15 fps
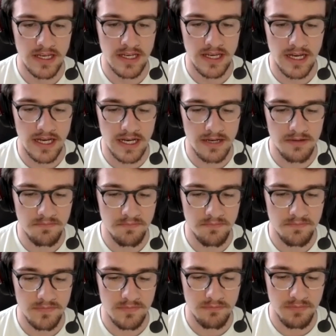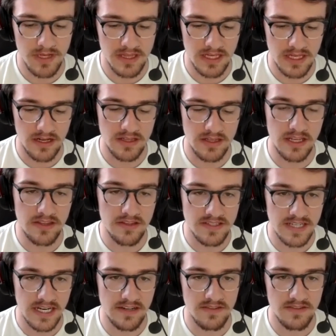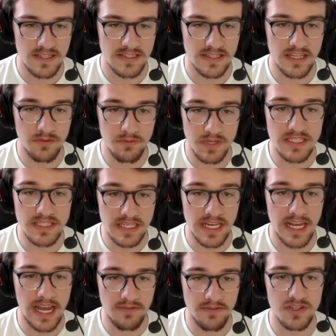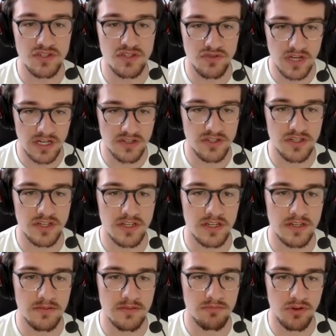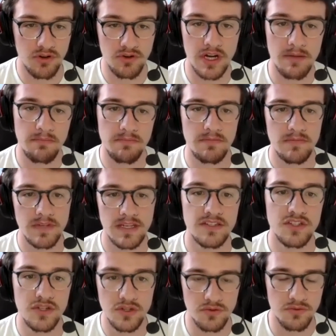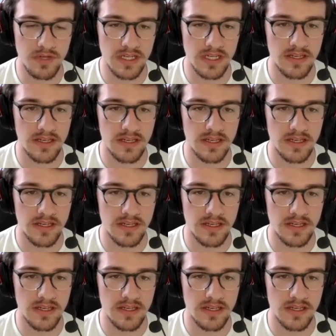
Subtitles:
Um, but then on the other side of this thing, we did have a structured program to it.